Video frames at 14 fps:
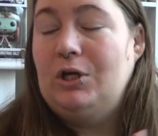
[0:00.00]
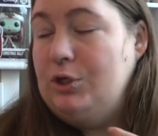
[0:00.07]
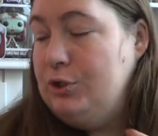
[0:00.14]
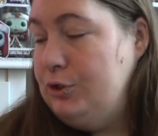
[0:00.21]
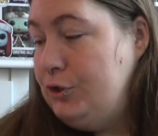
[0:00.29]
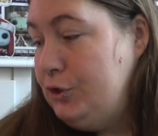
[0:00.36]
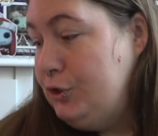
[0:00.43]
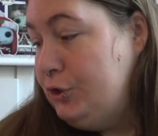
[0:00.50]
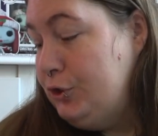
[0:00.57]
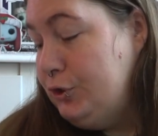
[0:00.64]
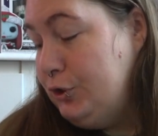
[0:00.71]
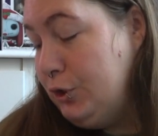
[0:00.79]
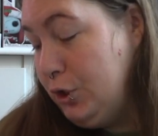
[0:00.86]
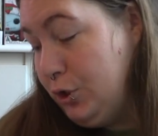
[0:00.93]

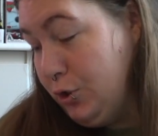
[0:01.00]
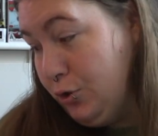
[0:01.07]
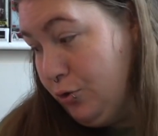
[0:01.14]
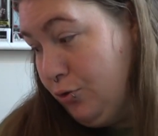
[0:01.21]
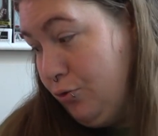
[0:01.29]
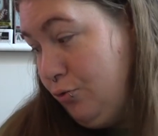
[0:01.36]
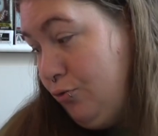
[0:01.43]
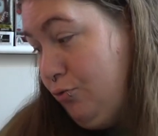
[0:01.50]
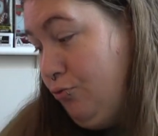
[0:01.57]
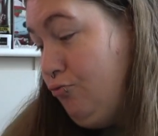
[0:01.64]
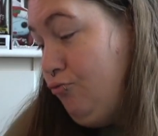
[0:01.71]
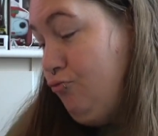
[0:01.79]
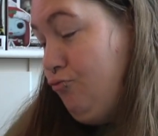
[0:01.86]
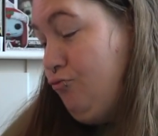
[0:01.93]
So
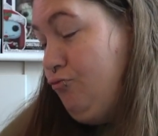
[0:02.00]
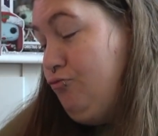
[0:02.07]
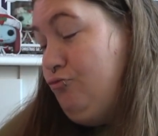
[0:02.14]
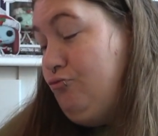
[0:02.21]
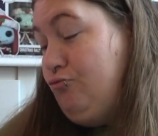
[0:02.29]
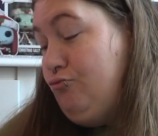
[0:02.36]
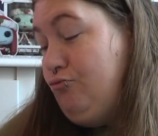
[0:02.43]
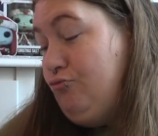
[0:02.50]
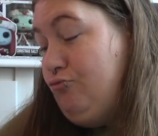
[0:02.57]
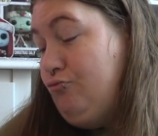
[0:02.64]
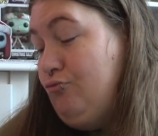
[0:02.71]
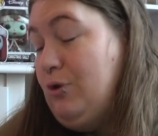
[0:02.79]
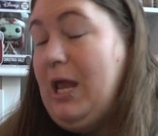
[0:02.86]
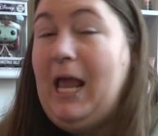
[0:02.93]

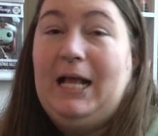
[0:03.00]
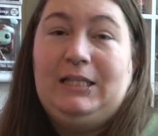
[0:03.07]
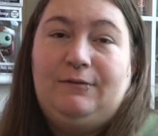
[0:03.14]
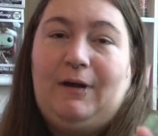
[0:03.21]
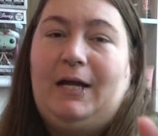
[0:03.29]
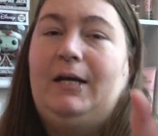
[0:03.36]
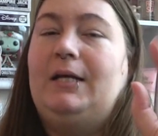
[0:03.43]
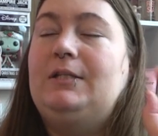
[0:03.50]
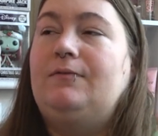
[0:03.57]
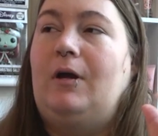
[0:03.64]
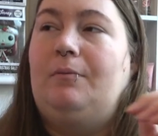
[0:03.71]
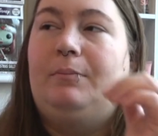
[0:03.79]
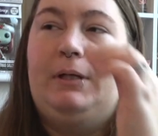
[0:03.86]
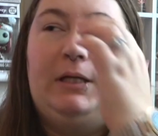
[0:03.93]
it's fine. It's
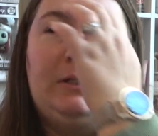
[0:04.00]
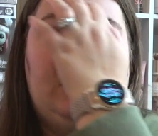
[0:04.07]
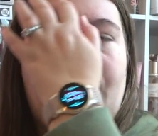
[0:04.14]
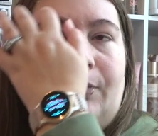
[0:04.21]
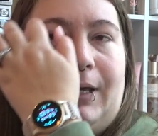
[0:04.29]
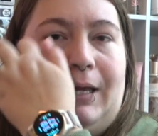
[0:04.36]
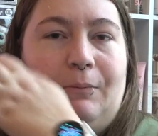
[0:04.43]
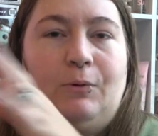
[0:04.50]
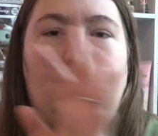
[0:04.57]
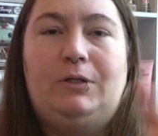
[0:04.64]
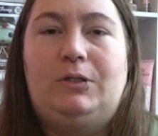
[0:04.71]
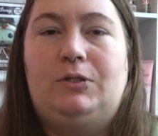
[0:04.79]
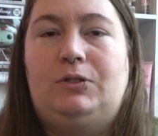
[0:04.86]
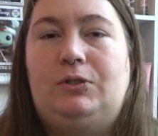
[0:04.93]
fine, because of the way I'm going
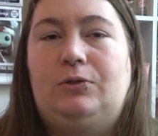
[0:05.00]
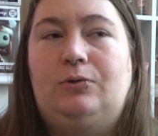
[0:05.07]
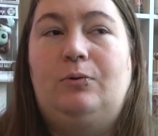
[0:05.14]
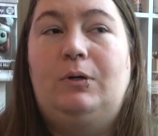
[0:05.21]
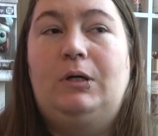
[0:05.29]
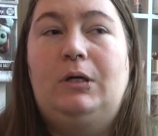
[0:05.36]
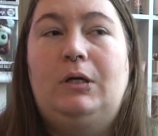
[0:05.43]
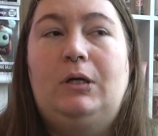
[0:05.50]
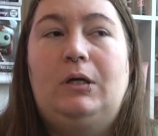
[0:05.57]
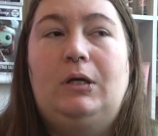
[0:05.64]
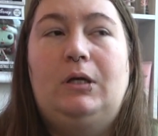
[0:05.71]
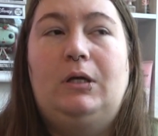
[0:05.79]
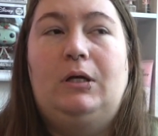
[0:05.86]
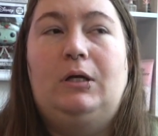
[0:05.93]
to do
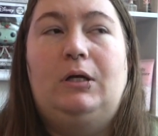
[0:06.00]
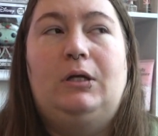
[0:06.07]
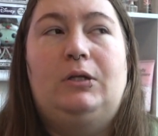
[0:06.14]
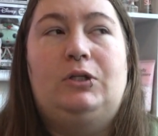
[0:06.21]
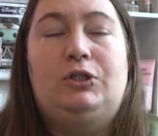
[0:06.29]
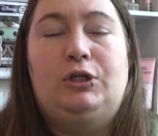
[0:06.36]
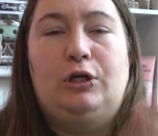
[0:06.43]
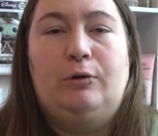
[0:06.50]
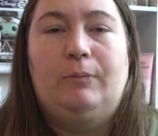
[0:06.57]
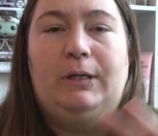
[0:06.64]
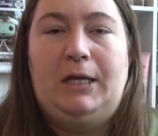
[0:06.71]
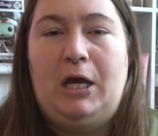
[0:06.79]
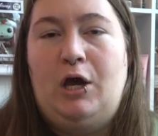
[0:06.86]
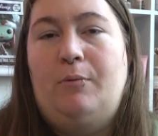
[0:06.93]

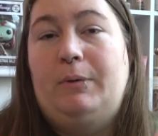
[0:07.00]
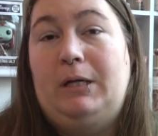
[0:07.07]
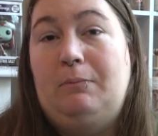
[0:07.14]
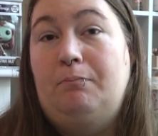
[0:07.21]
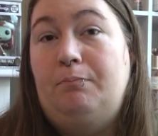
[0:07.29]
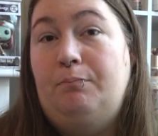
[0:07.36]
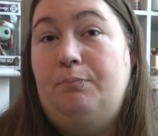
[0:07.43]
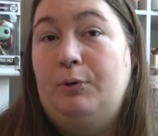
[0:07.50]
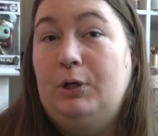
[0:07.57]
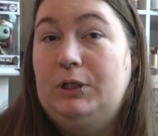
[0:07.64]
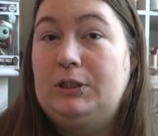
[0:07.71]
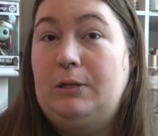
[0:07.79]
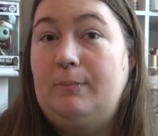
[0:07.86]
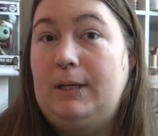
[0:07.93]
determining how many
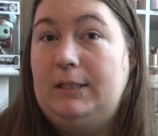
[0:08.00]
books on my